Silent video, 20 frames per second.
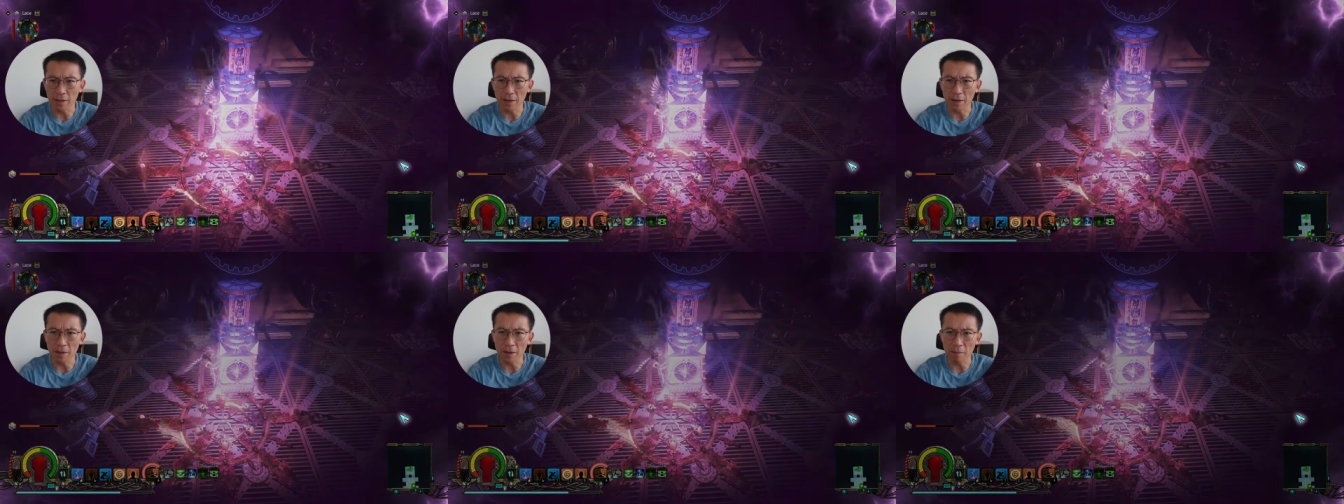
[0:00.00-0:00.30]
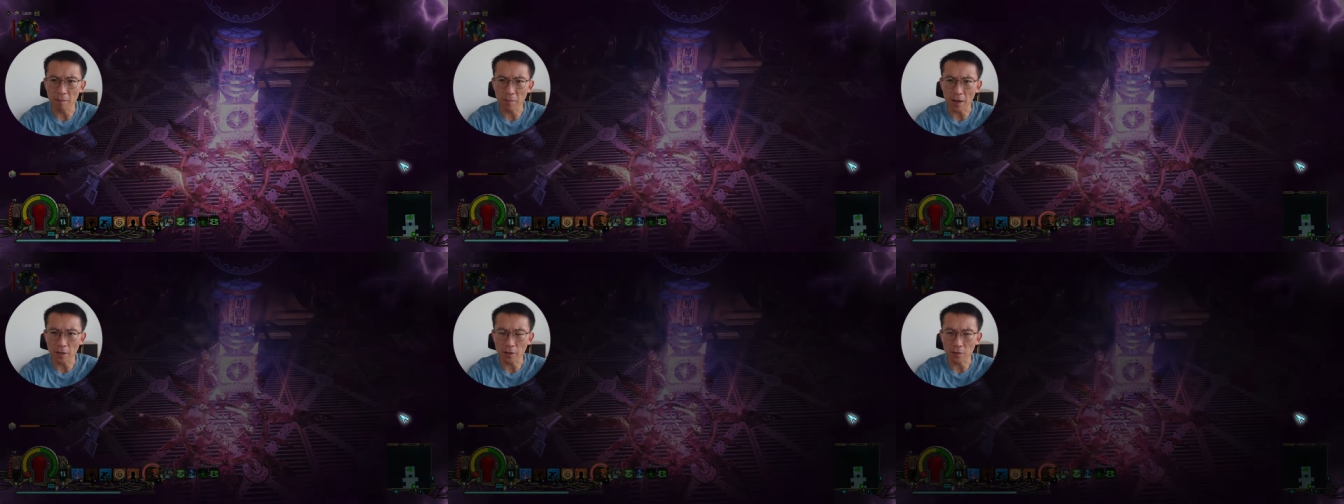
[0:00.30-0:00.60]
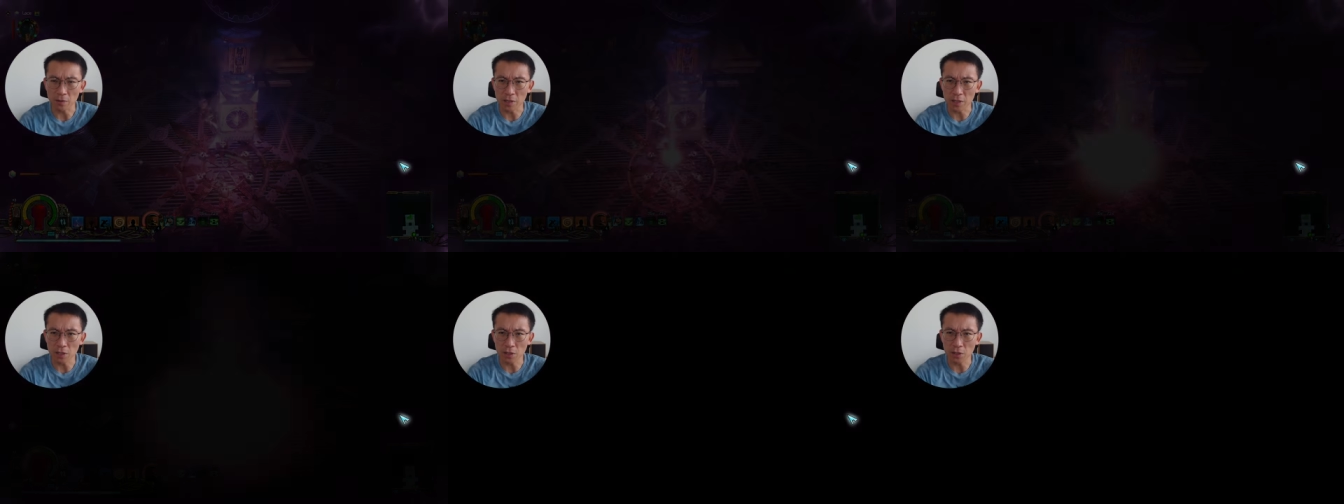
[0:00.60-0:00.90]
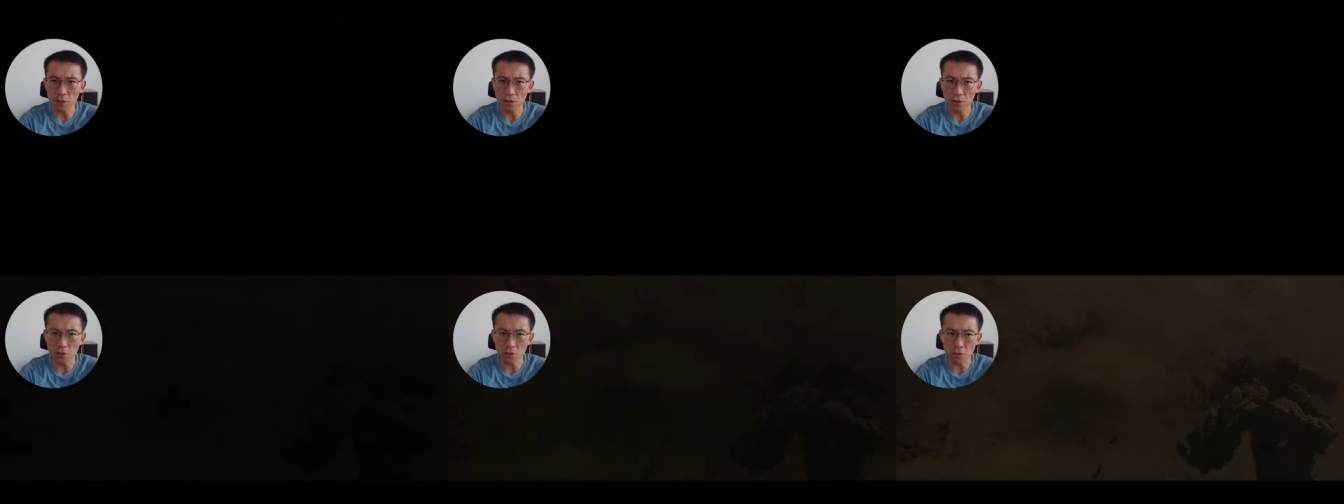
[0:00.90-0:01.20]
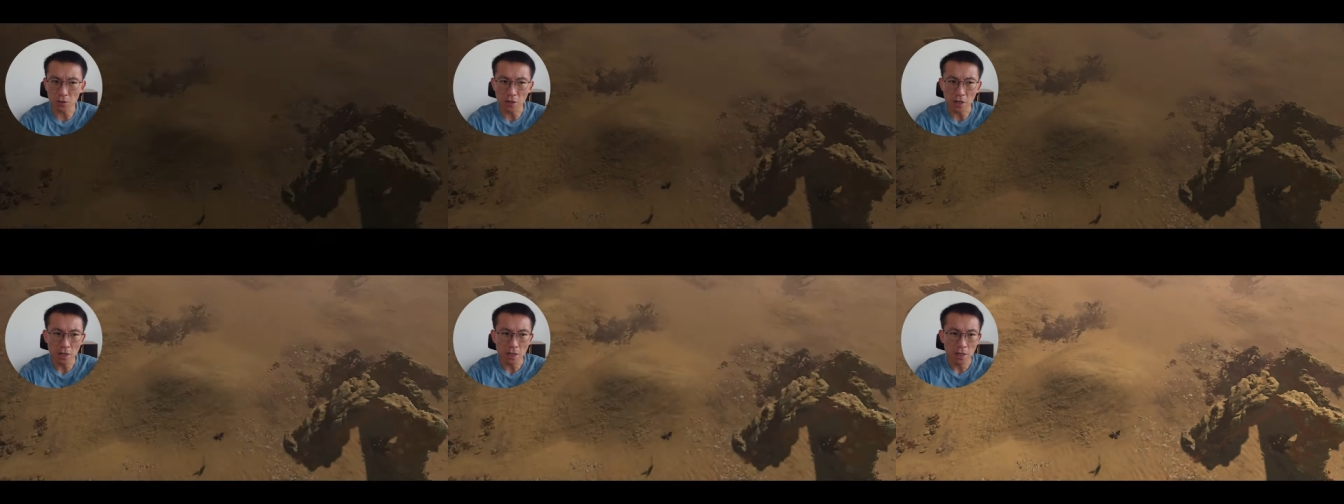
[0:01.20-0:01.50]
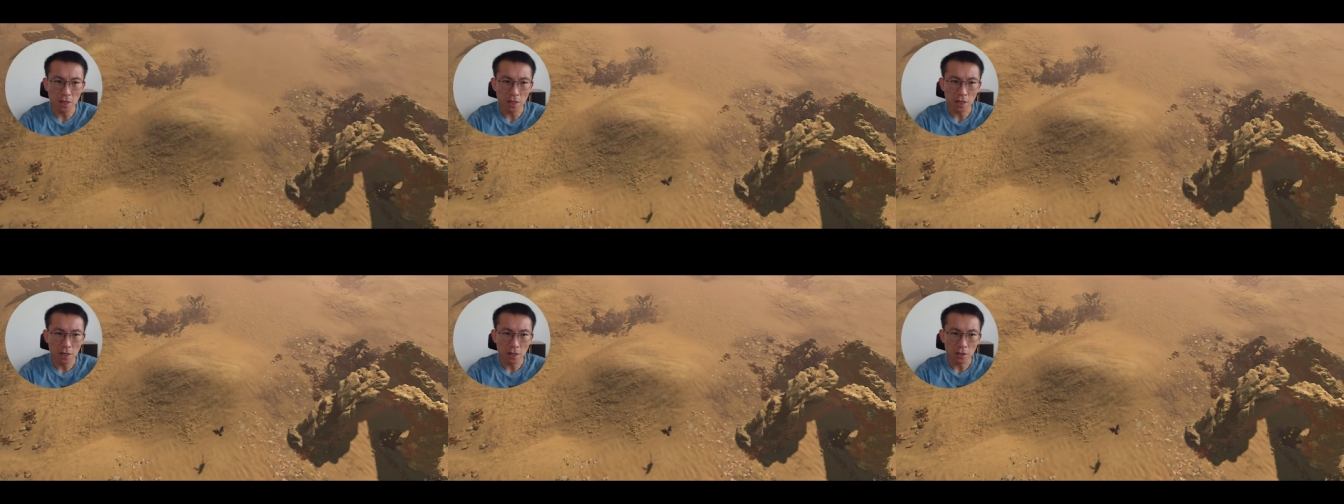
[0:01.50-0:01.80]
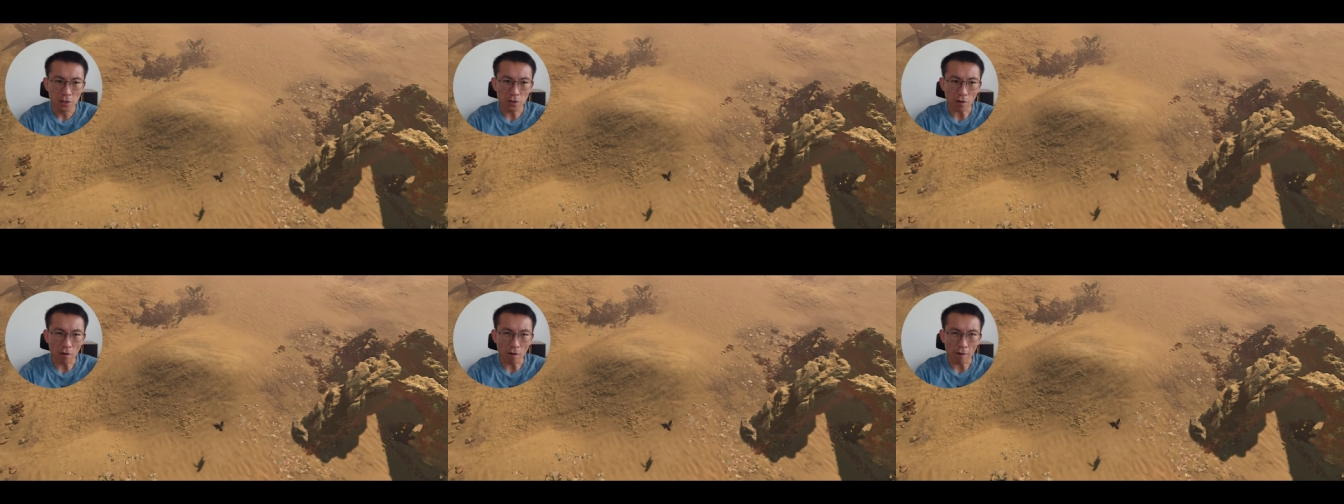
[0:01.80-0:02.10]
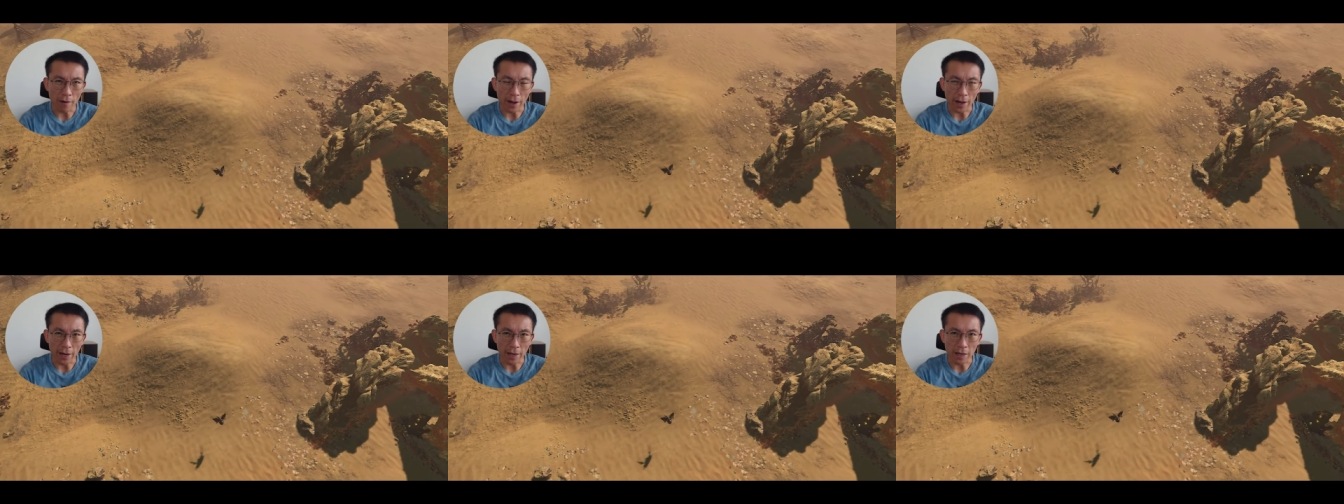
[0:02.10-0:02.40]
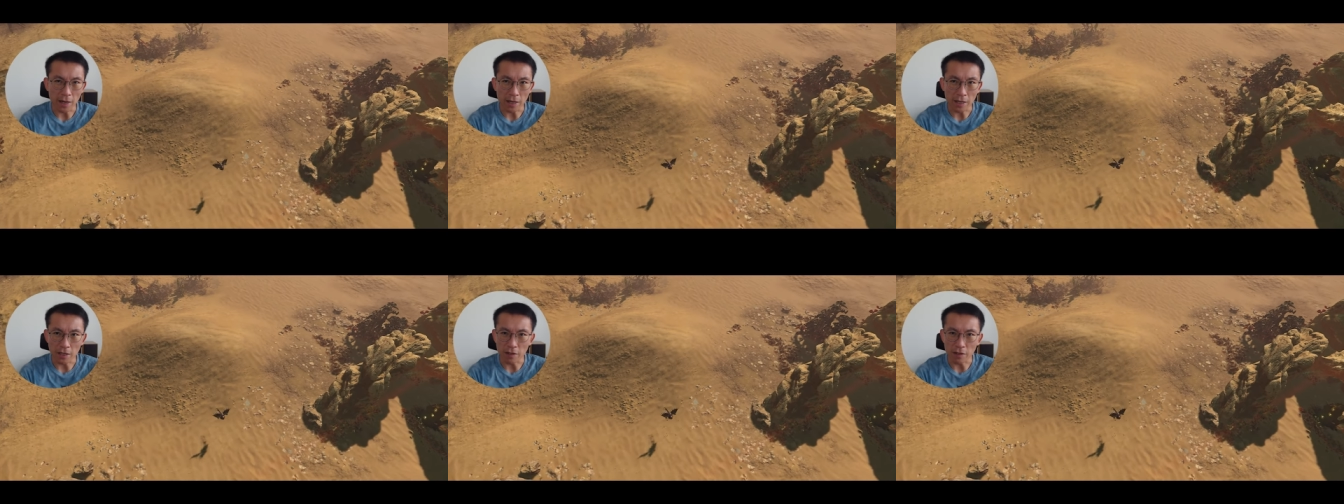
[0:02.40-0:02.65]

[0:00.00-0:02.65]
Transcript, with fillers: Um, I don't need to sort of like uh,